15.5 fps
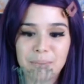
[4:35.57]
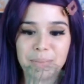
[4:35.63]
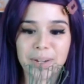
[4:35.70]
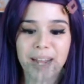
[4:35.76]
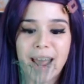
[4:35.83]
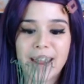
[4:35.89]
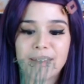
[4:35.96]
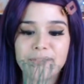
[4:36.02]

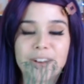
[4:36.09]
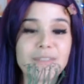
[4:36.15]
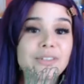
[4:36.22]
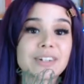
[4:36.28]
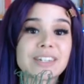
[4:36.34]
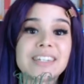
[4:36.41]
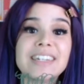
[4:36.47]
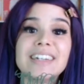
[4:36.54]
But I have
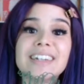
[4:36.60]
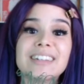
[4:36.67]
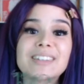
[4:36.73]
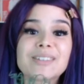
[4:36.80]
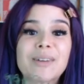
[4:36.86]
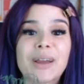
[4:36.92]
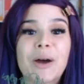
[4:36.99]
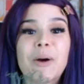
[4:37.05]
never seen
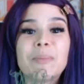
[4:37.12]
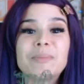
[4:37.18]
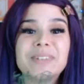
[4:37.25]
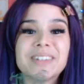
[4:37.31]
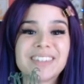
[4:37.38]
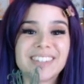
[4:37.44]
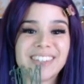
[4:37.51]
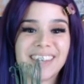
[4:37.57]
it, so I hope
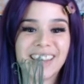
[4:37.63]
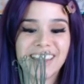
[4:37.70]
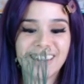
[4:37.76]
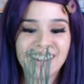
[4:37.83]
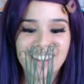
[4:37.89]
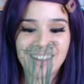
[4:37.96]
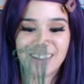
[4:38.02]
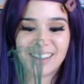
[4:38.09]
to see
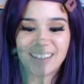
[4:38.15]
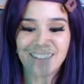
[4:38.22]
it.